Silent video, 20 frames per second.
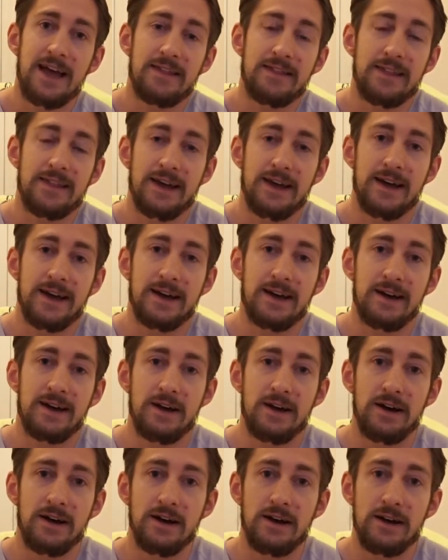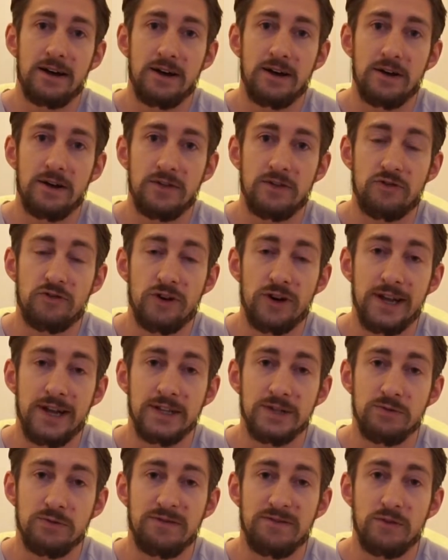that the
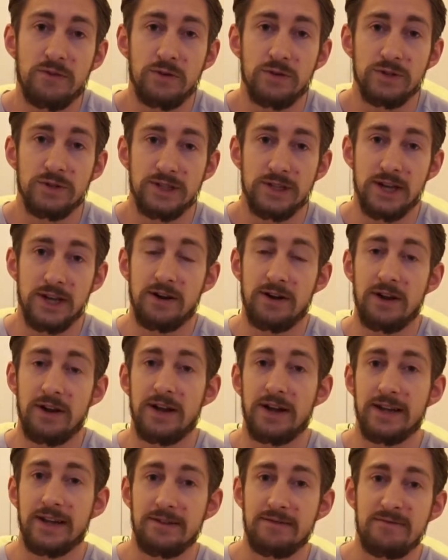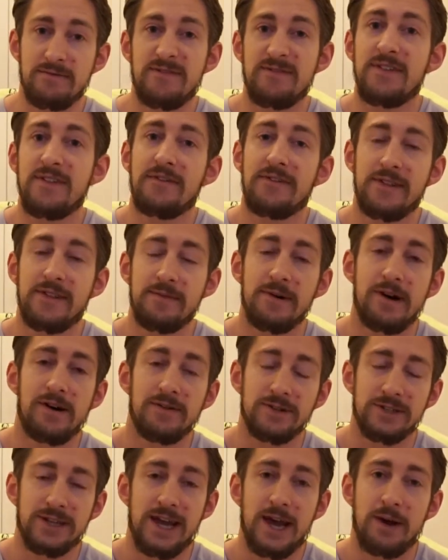trains were forced to go at like 50
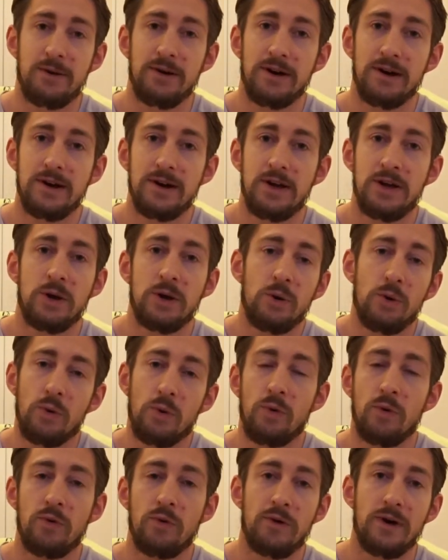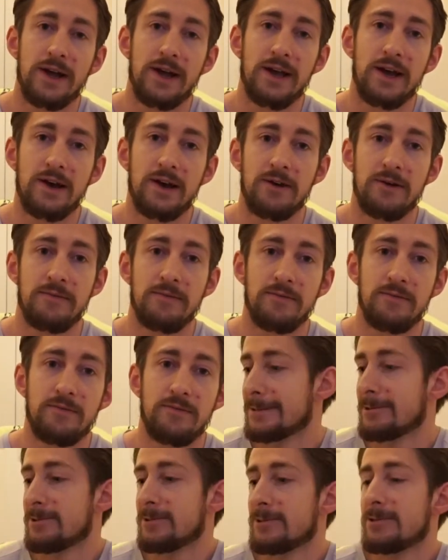miles an hour all the way home.
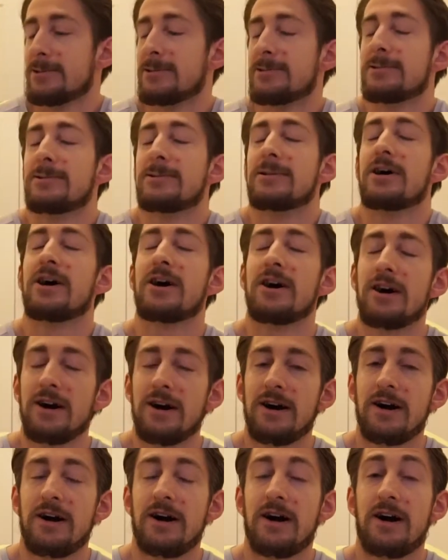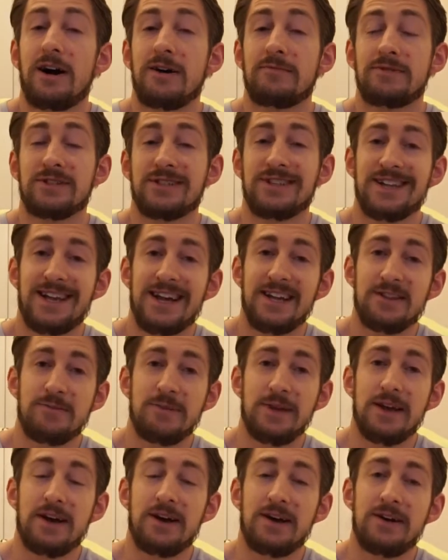I'm just glad to
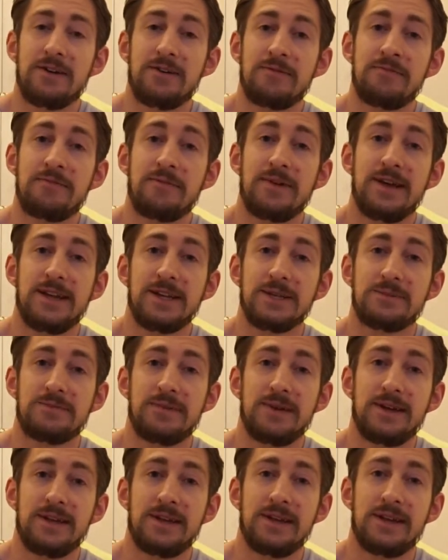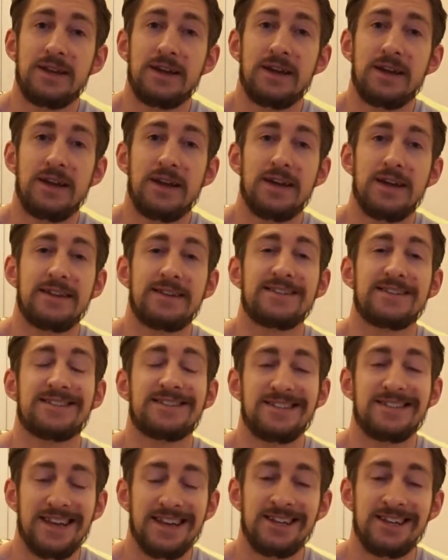be home. It's been an
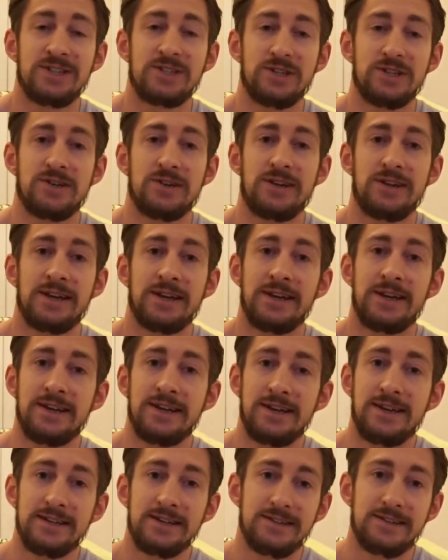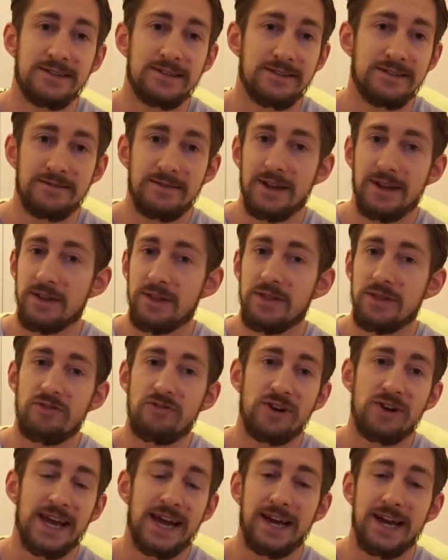insane journey. It's like
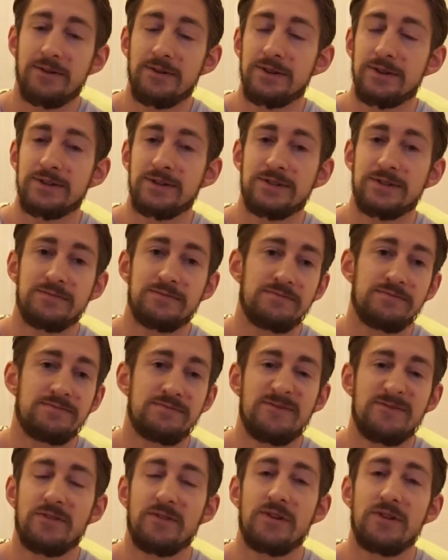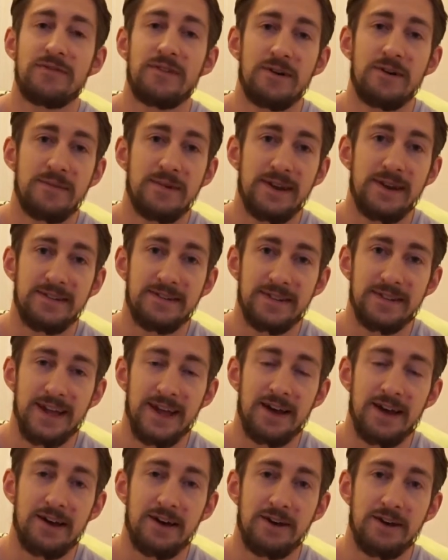3 hours, 45 minutes to
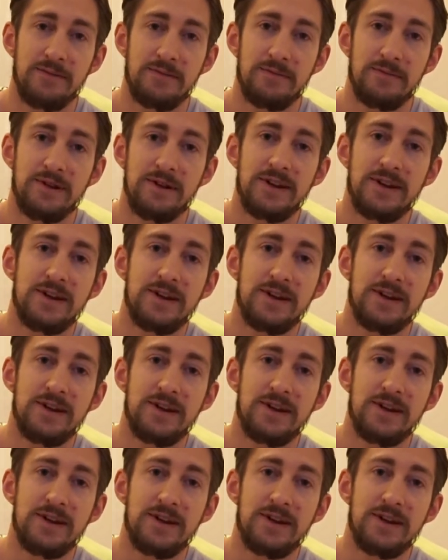get home